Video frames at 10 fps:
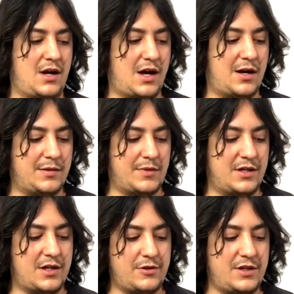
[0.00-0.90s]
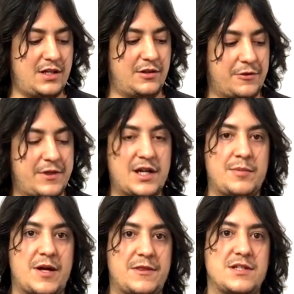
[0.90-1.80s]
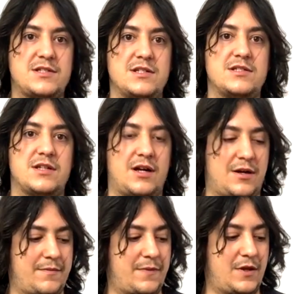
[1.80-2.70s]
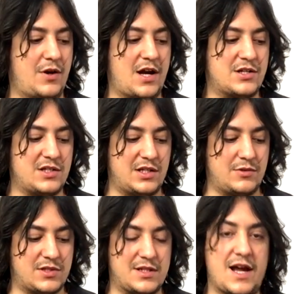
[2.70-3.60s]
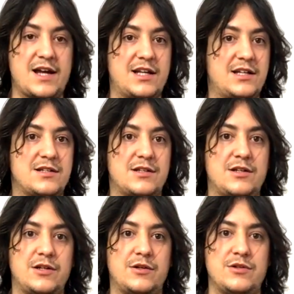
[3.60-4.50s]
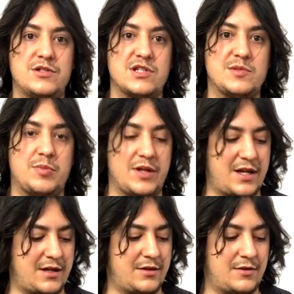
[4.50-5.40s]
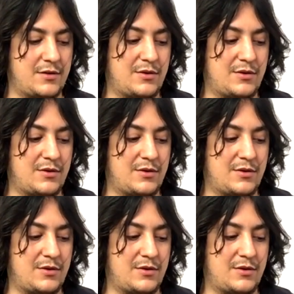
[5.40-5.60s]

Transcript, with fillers: Um, another neat little thing about this is um, you're actually sliding into the note you just played. Uh,